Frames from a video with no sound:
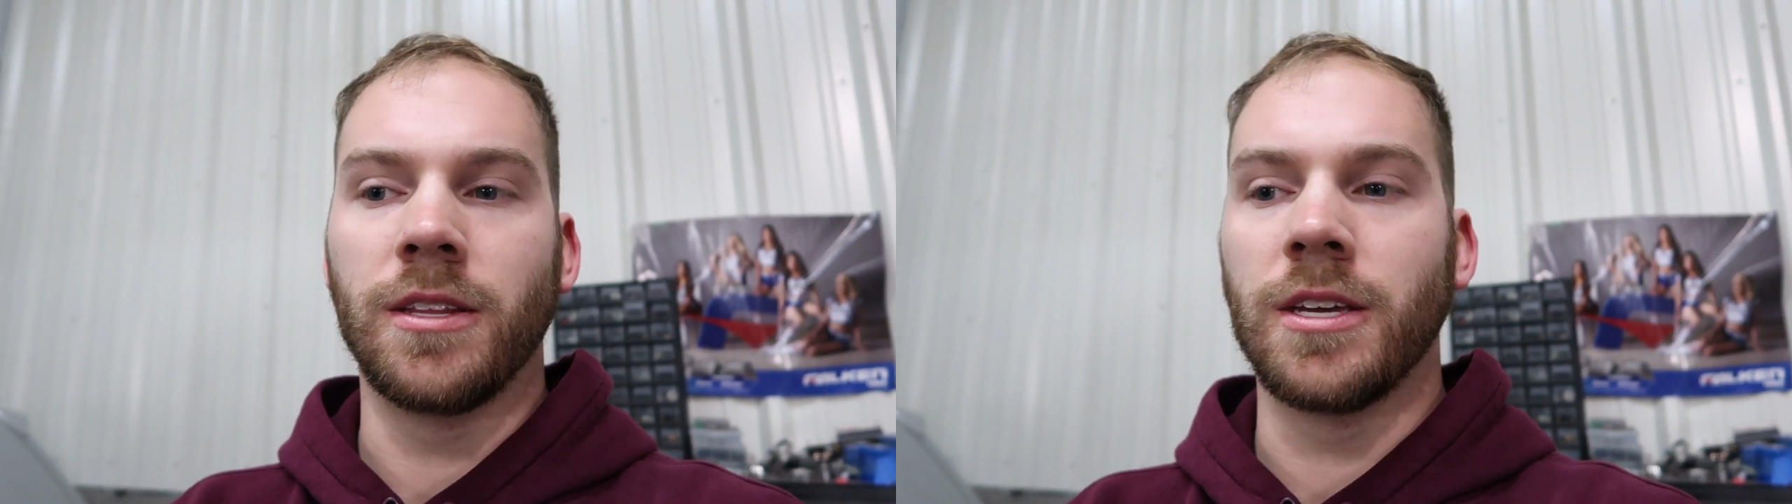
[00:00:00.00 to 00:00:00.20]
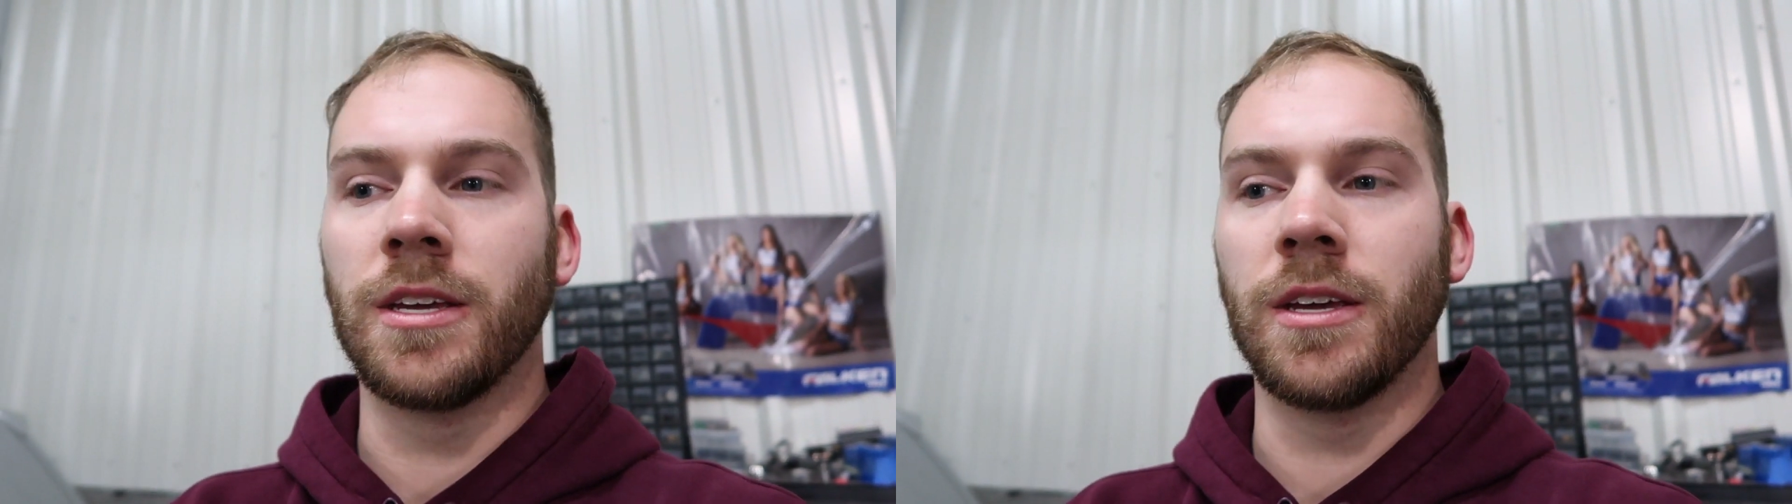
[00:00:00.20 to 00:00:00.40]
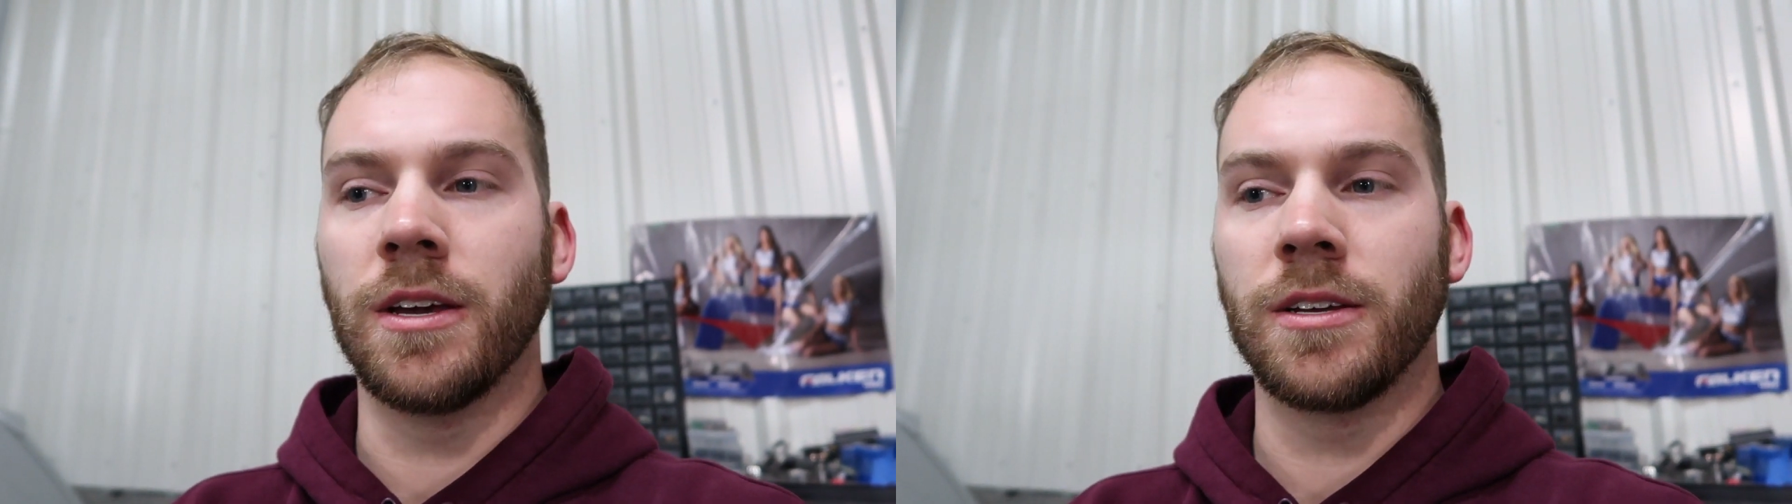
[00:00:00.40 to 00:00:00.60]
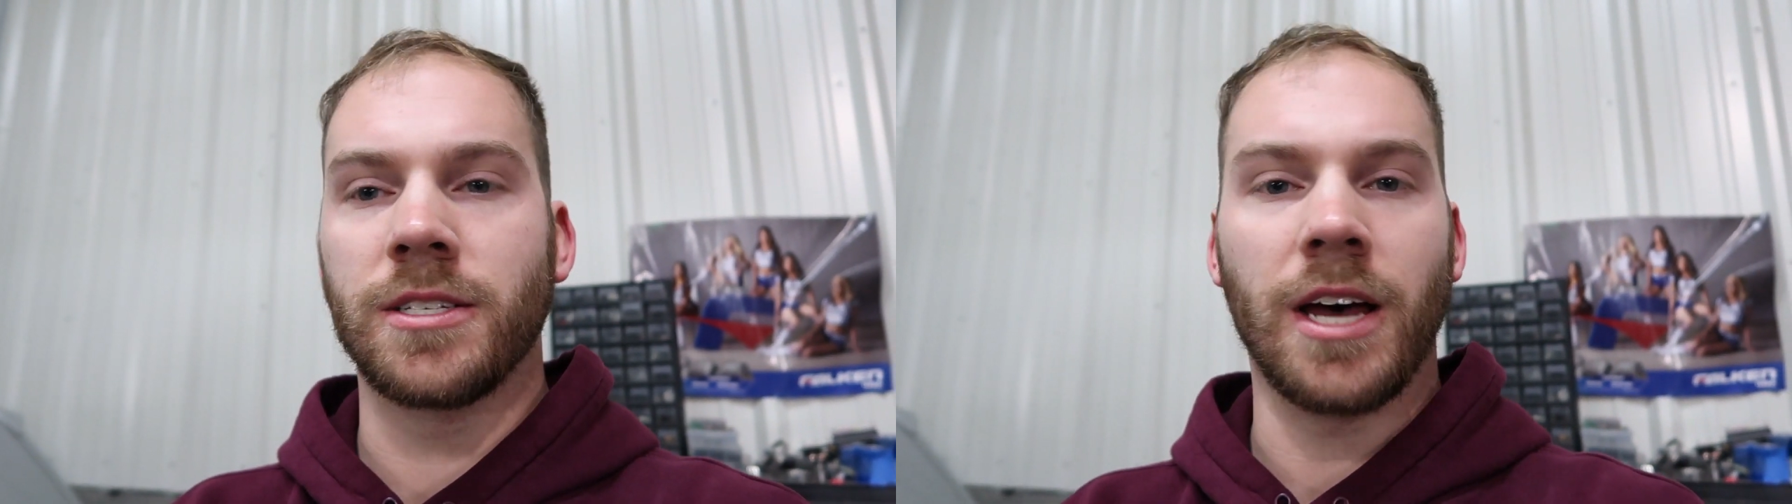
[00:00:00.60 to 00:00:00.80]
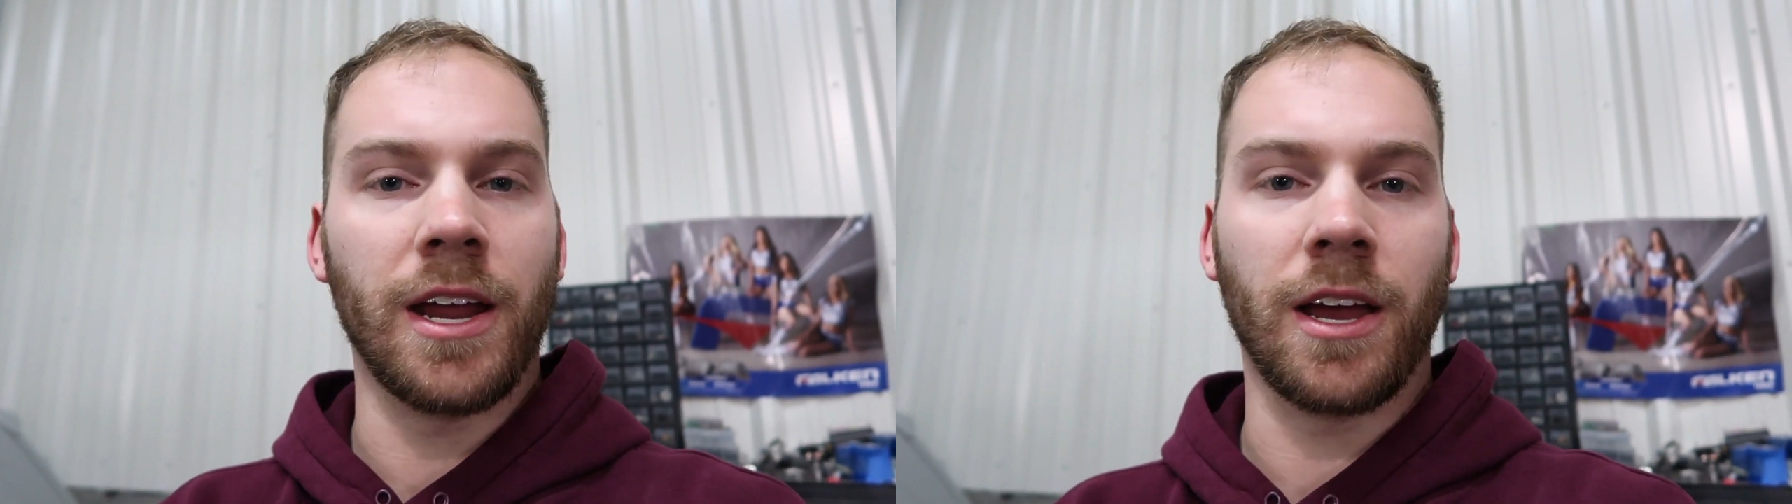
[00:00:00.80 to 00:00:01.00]
the
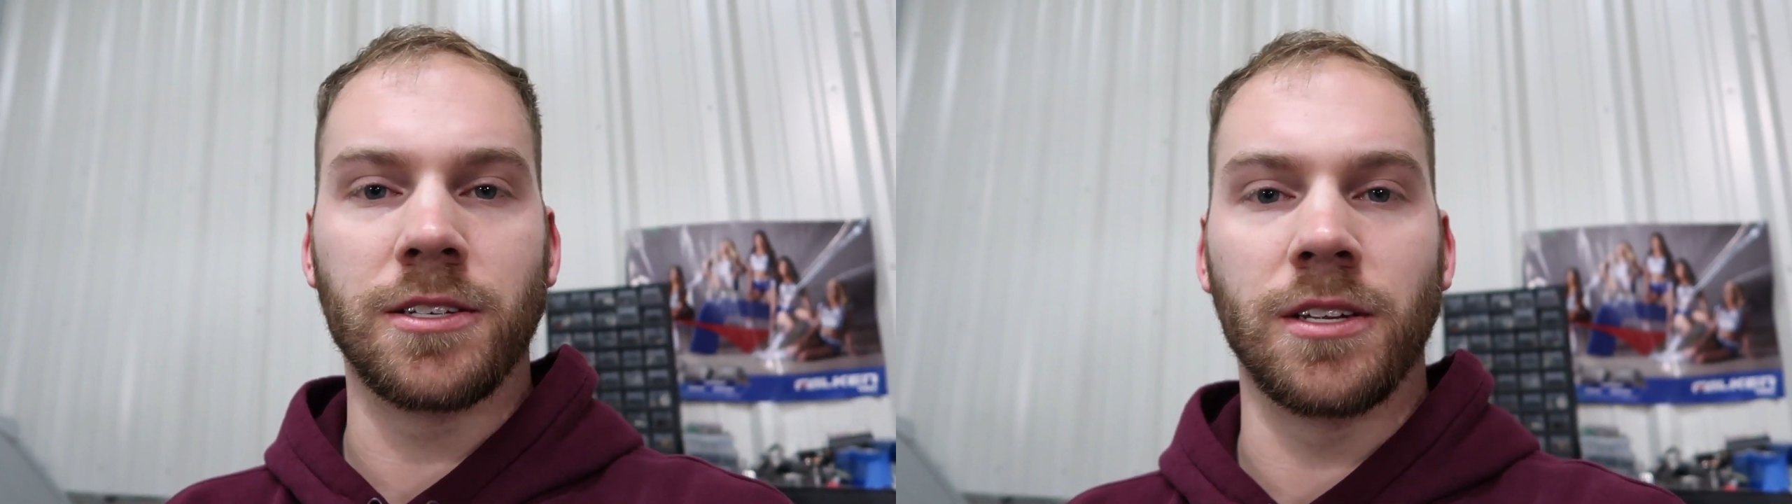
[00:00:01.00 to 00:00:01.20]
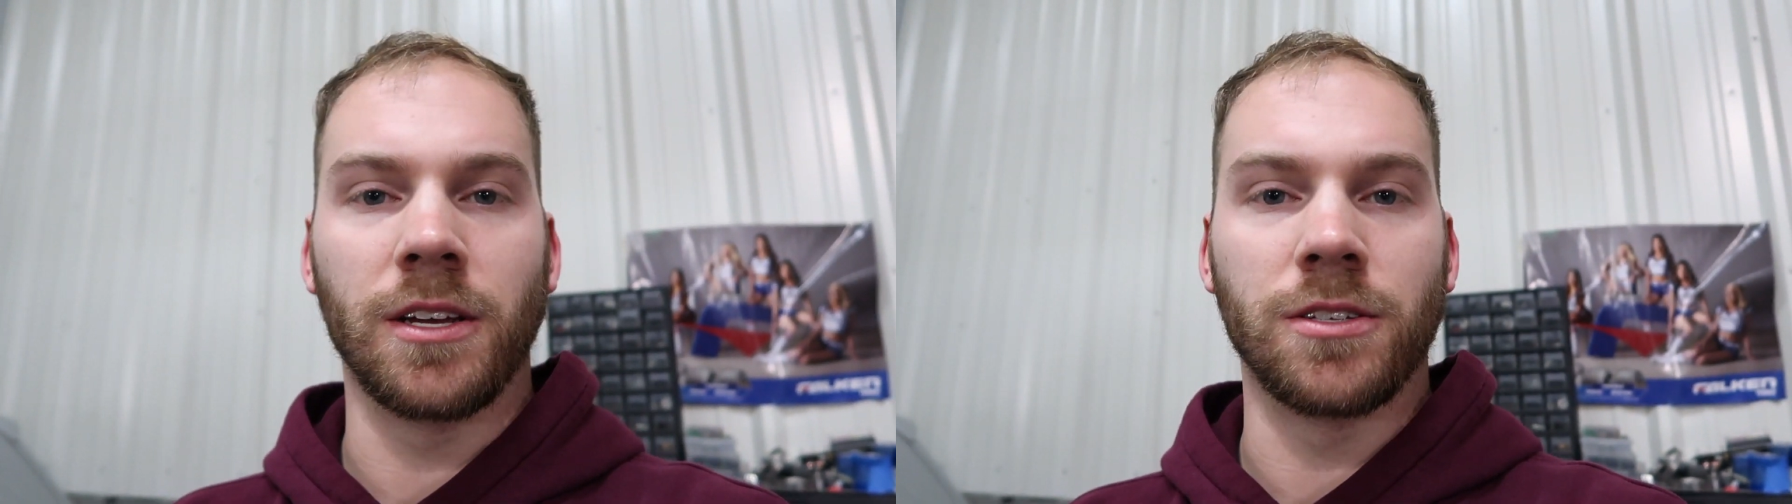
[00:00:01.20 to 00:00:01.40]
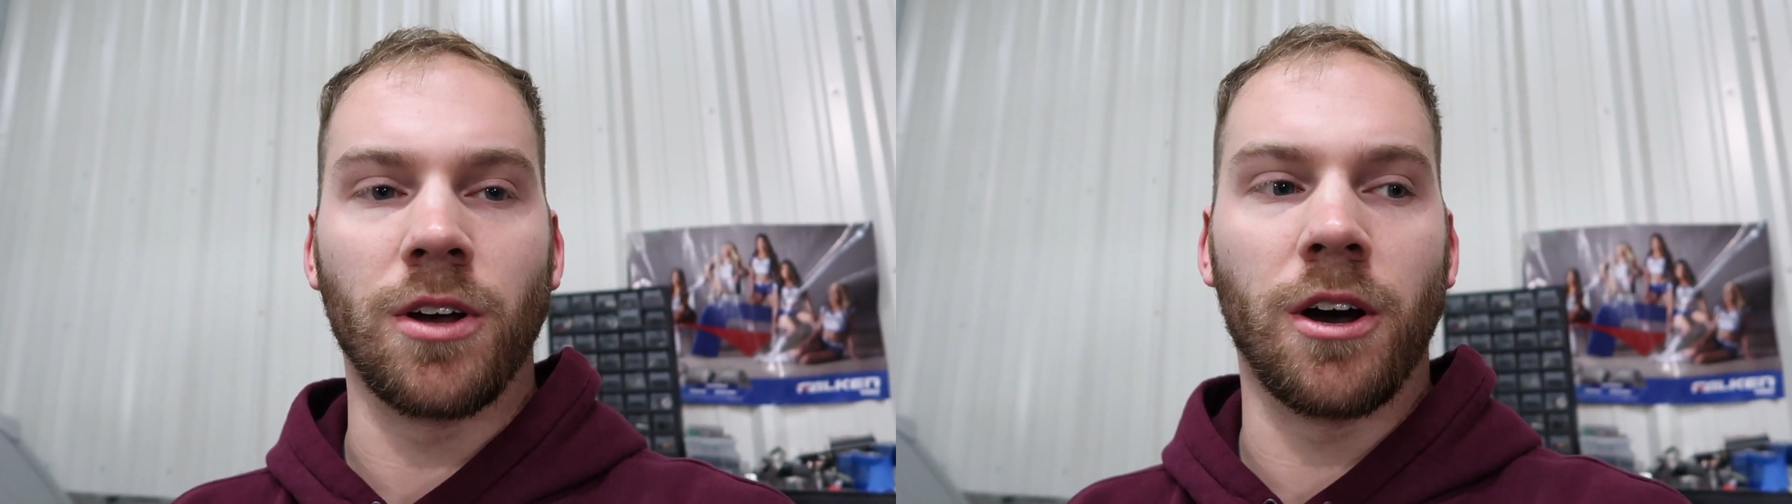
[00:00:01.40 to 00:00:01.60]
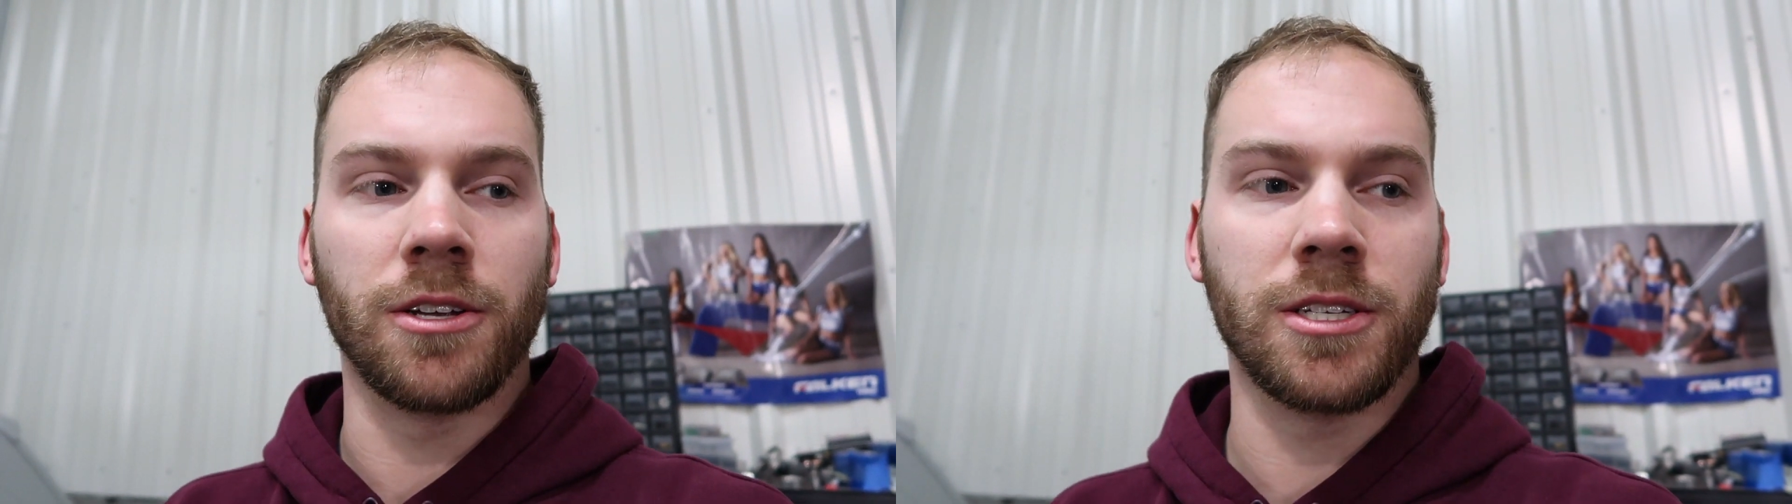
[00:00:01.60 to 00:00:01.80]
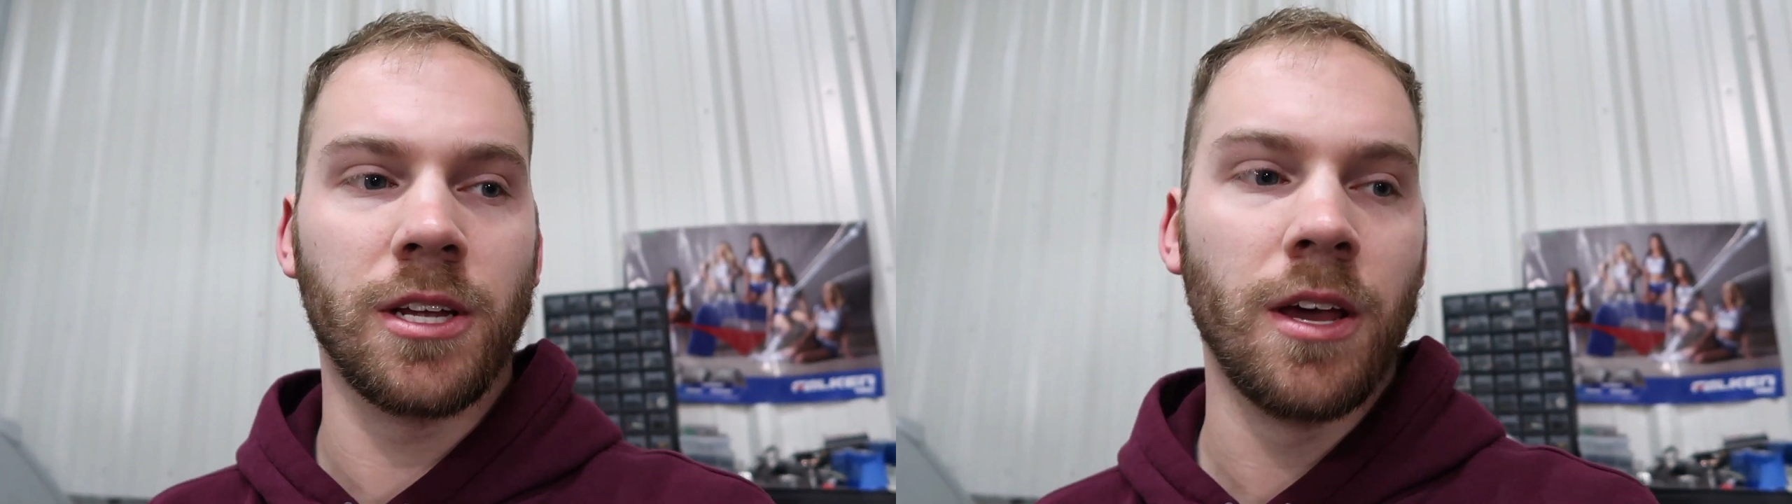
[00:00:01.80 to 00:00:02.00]
side exit
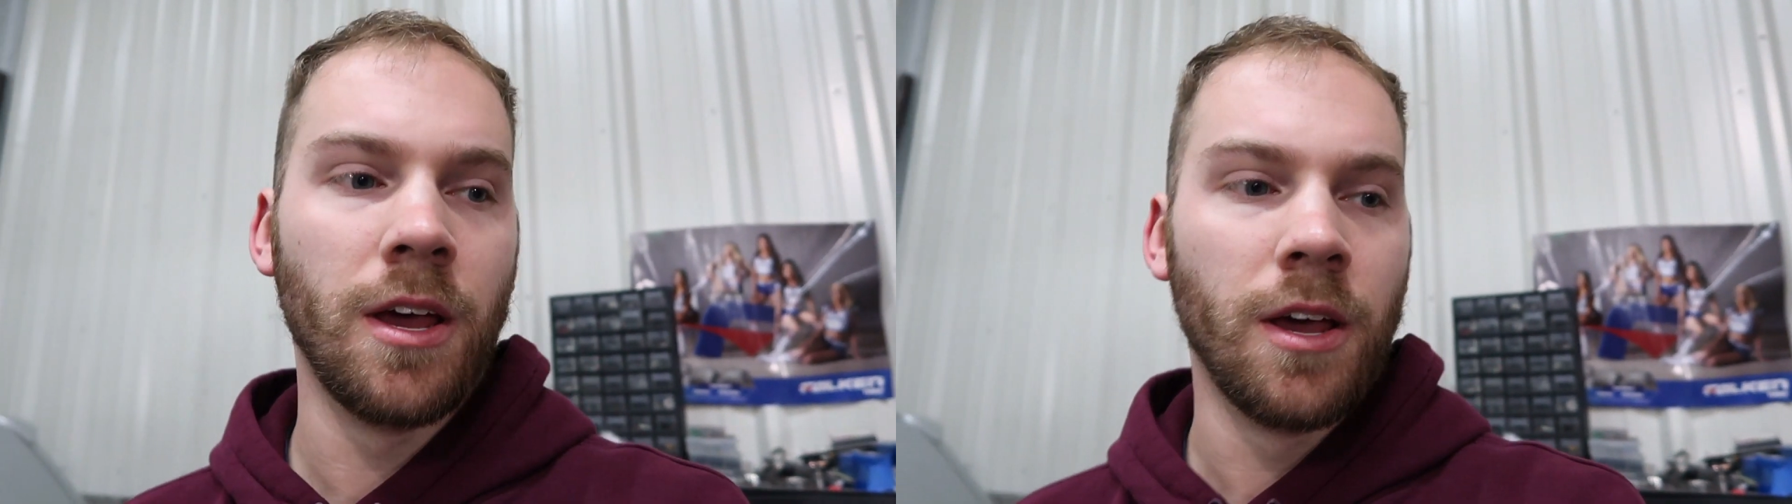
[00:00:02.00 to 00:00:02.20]
exhaust,